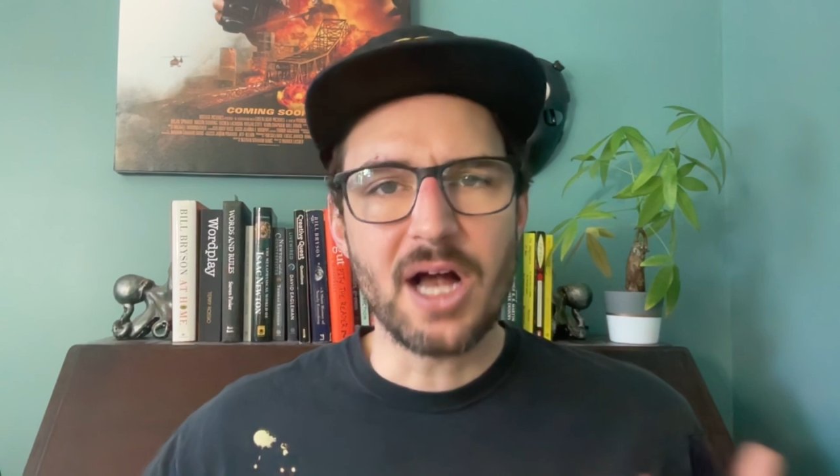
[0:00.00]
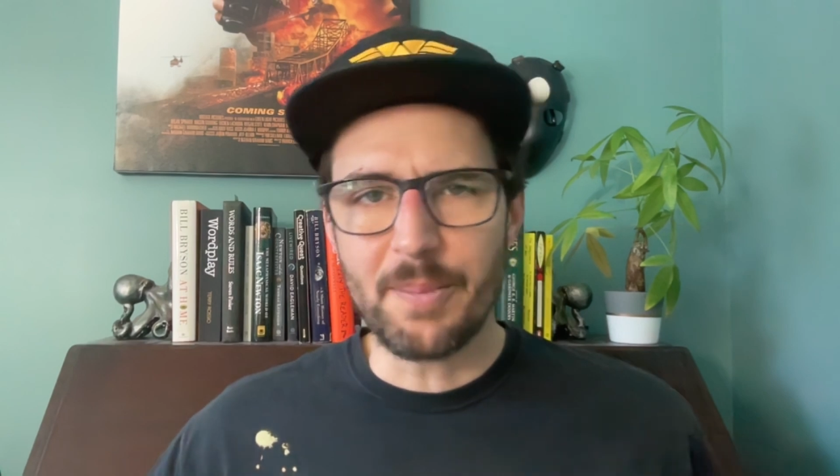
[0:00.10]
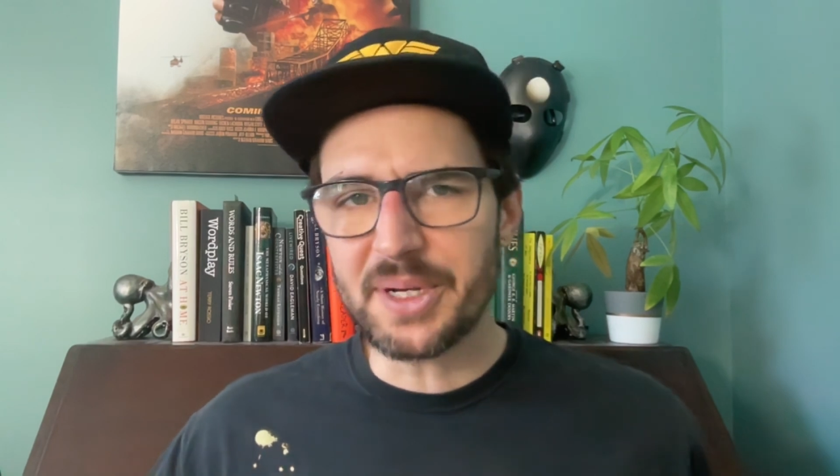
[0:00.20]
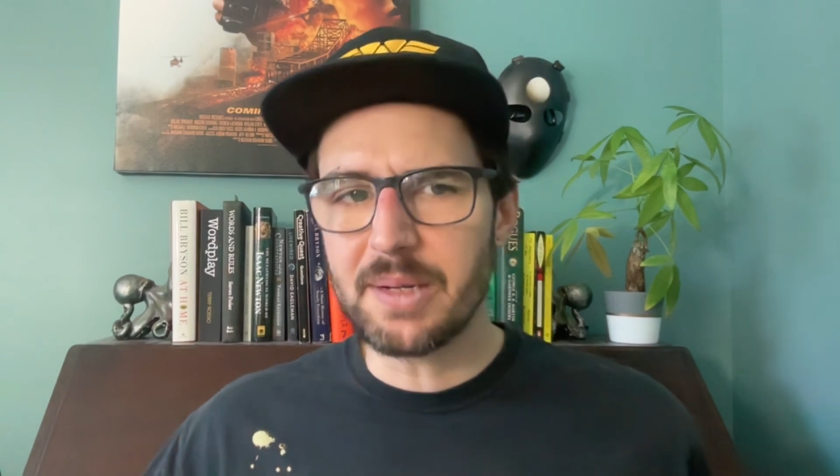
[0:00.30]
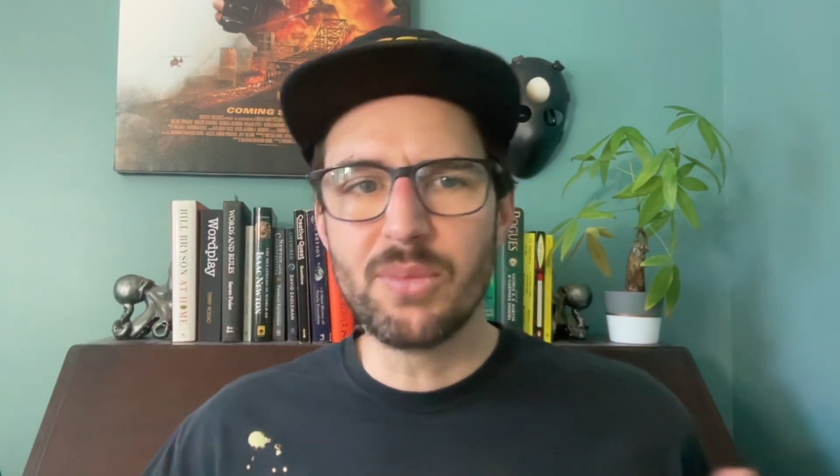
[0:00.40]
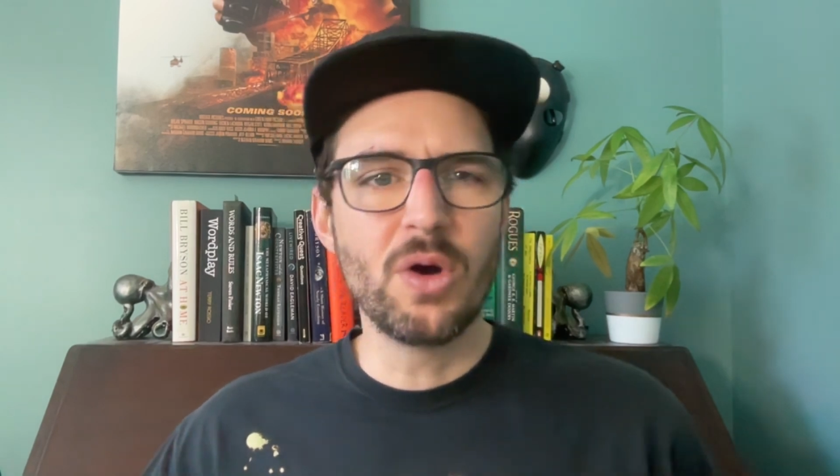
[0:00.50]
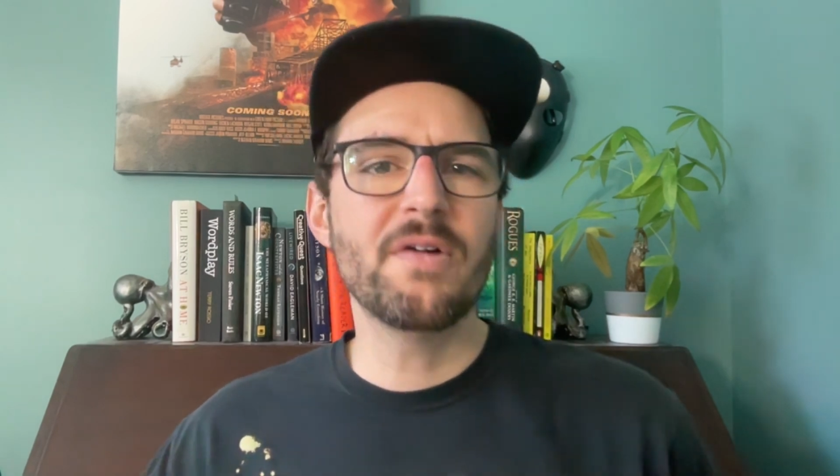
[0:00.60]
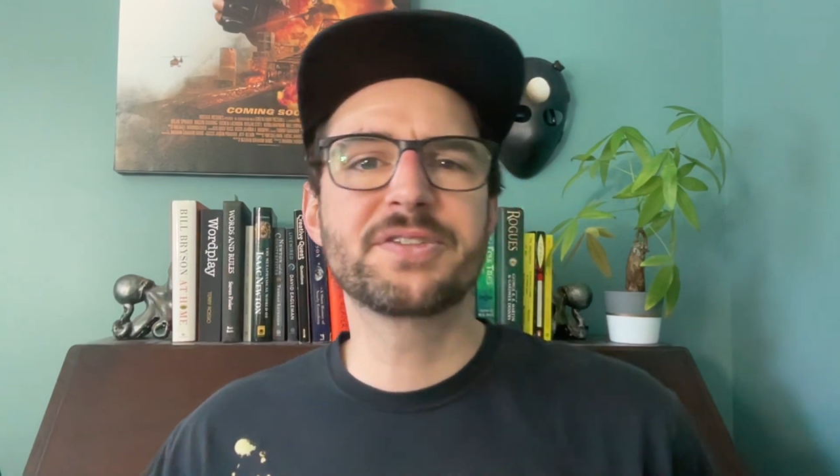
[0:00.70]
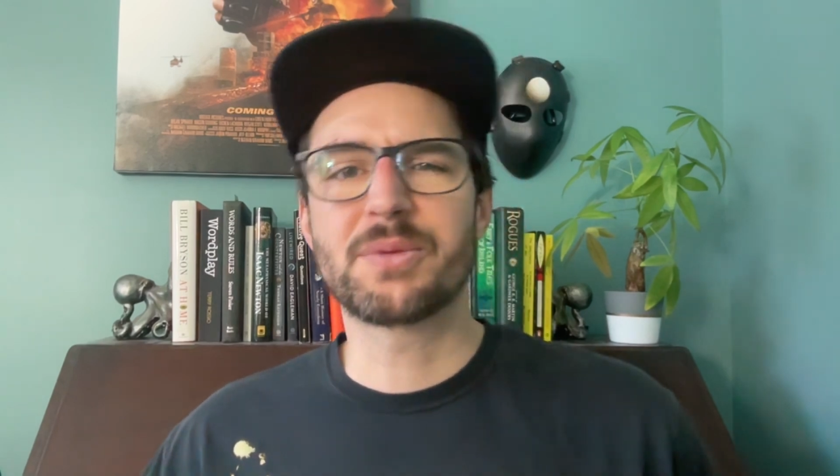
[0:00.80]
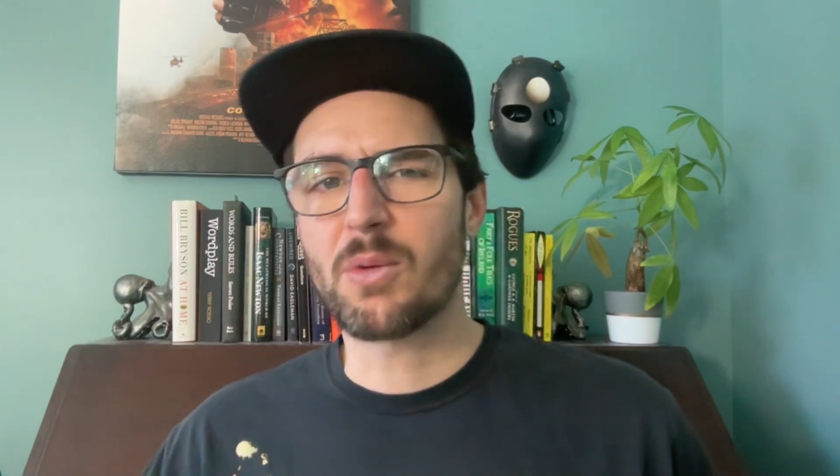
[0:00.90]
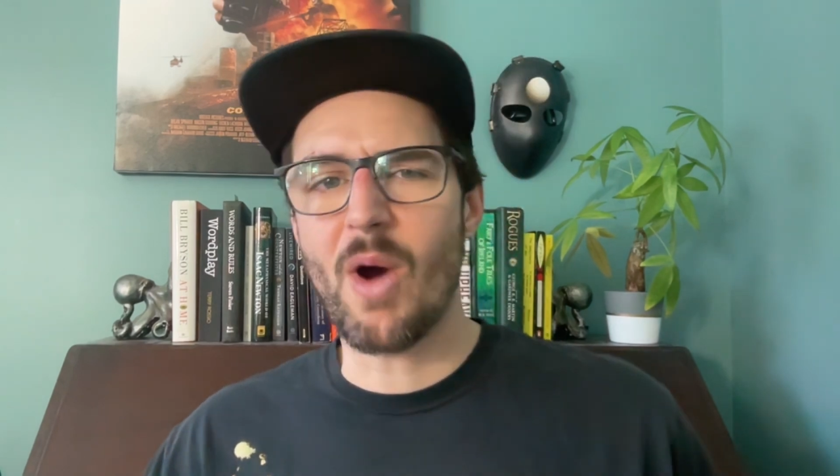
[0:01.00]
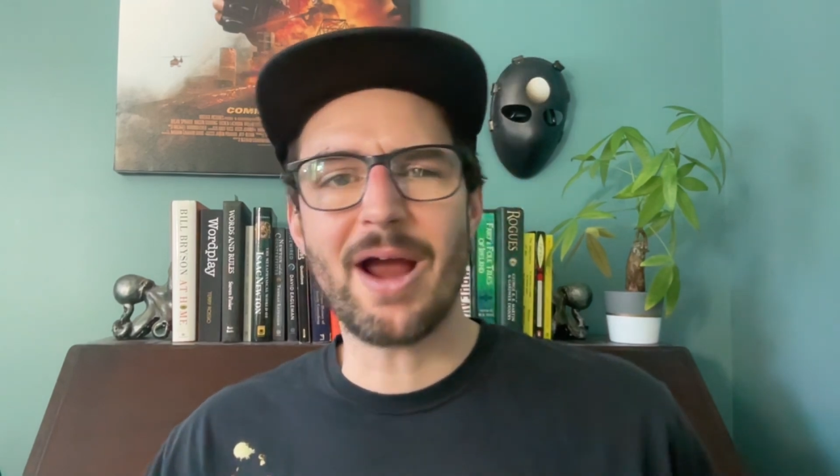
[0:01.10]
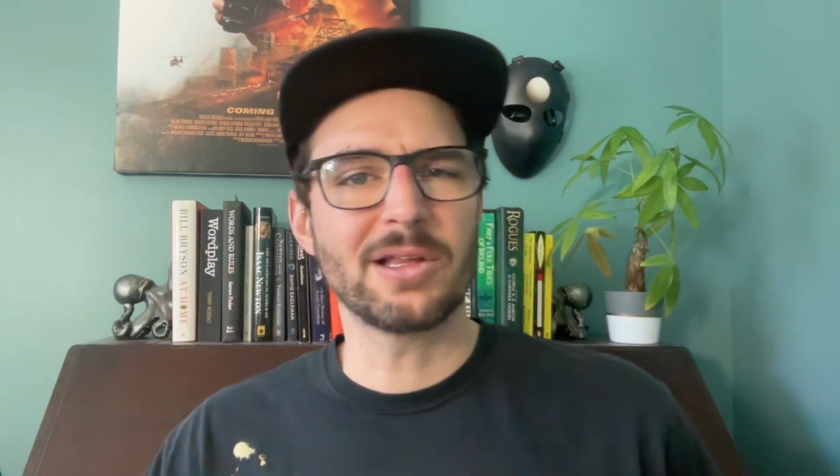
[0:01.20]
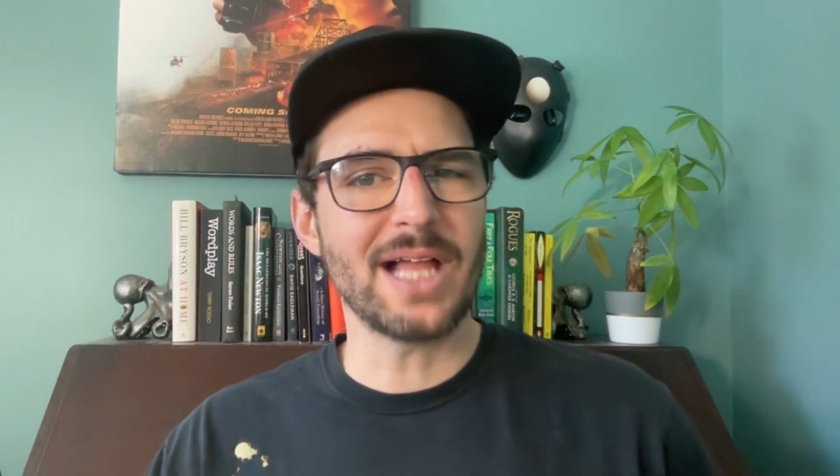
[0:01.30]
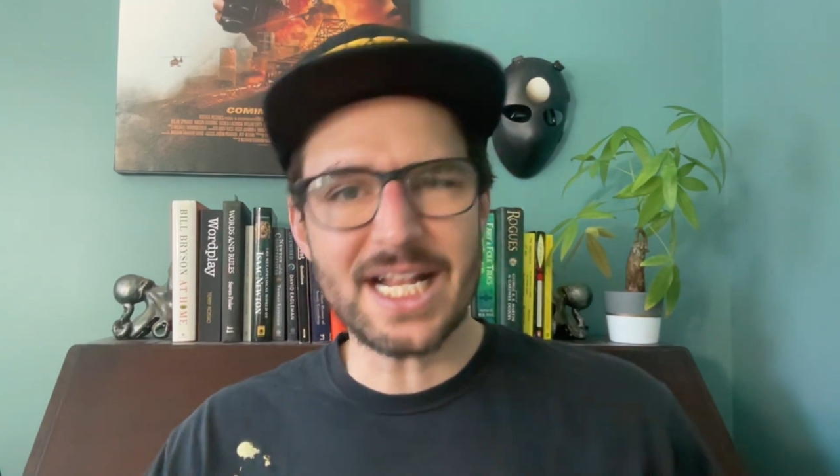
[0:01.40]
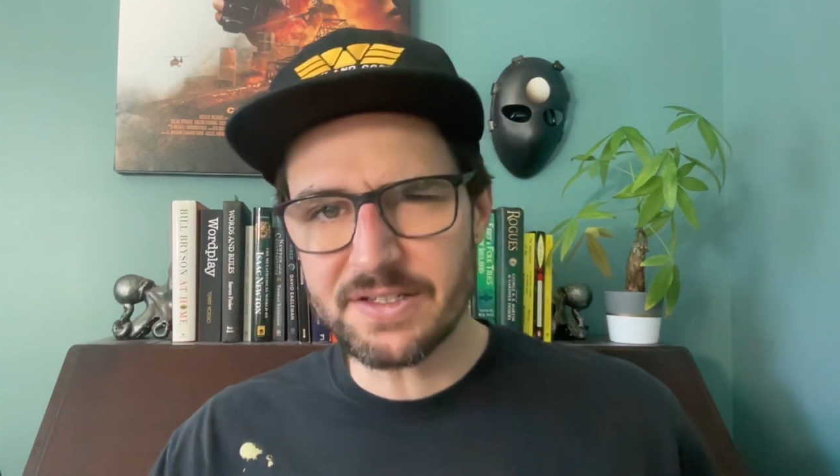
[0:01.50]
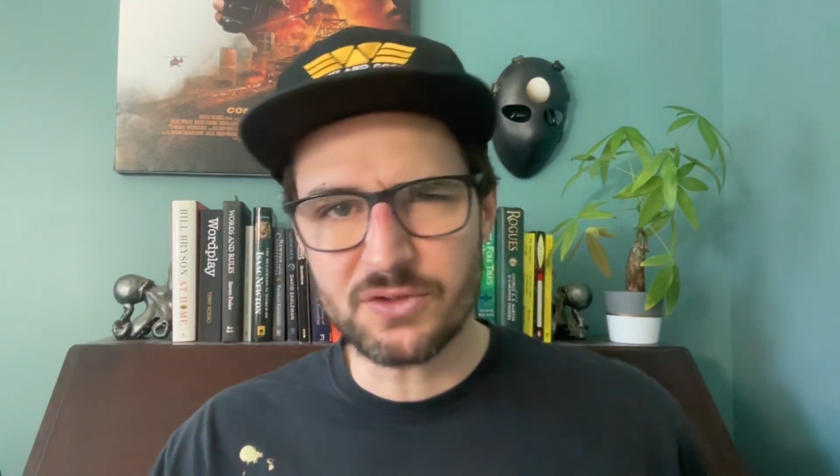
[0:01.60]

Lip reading: Company moves require lots